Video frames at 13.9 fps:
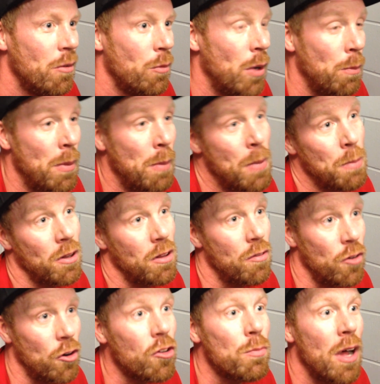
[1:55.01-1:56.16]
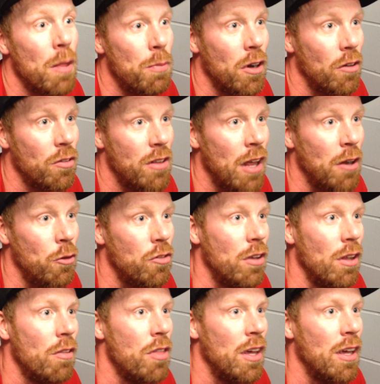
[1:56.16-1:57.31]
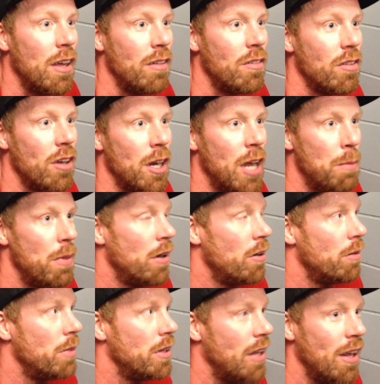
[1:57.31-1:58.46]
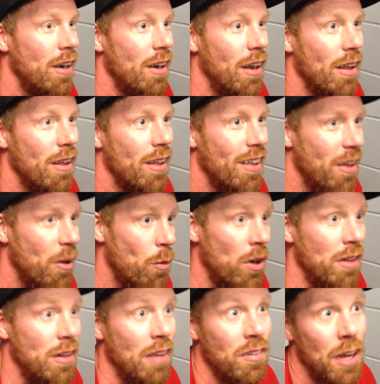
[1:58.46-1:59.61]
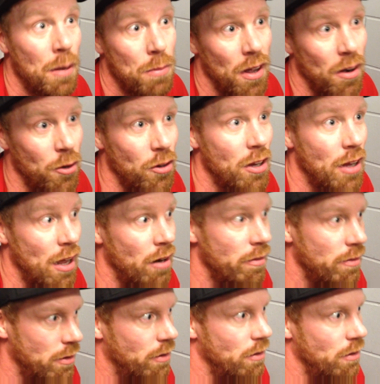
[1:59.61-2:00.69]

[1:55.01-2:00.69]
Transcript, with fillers: well, maybe not the first month because then you still think it's going to get better, but then when it doesn't get better, you kind of